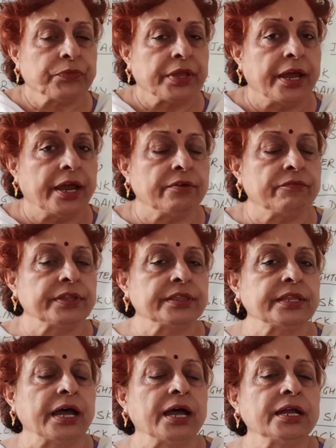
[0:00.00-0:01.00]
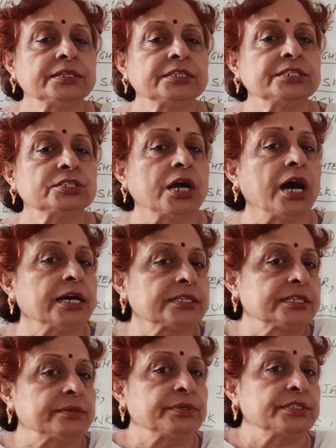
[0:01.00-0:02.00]
And with that, he
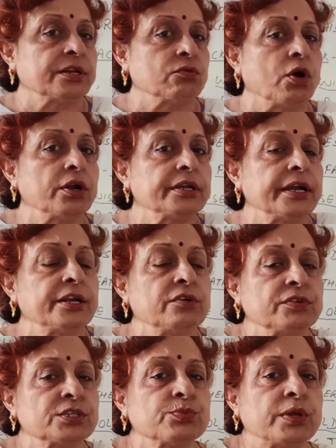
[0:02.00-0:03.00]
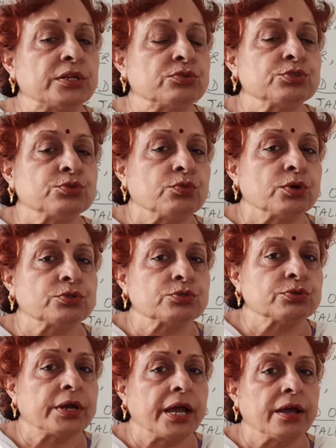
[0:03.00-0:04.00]
asked him, he said, what kind of a smell do you want
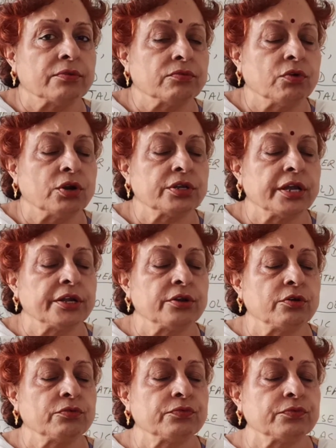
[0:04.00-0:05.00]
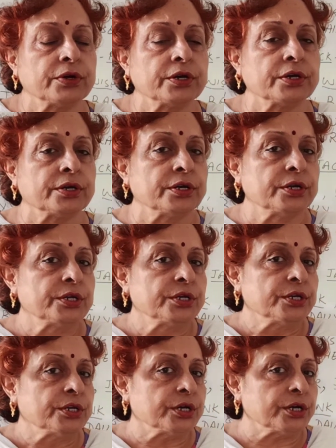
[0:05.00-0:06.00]
to have? What kind
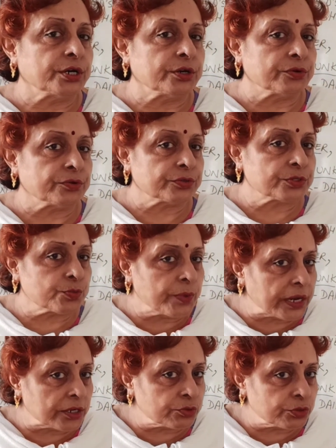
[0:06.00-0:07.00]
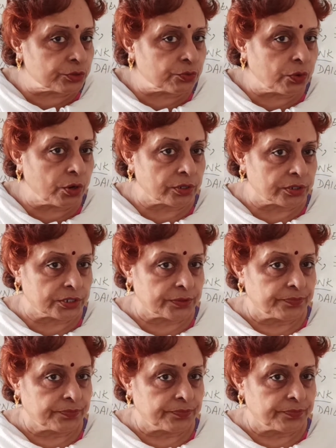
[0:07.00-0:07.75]
of smell do you want?